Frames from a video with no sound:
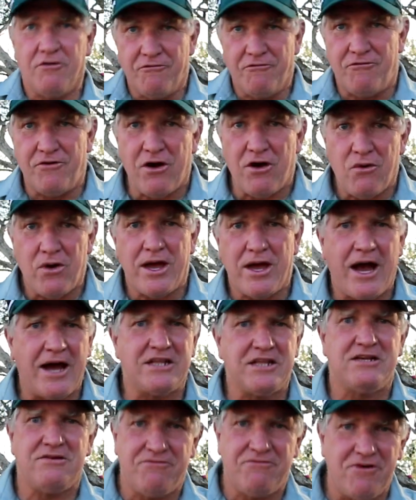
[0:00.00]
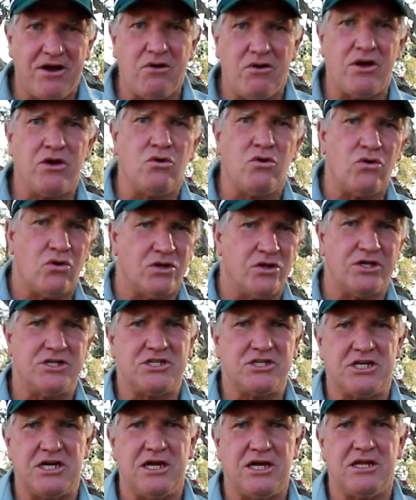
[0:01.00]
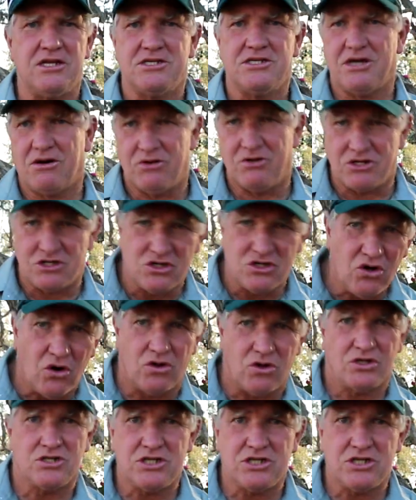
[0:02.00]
Very active, very good on the skin, so it's not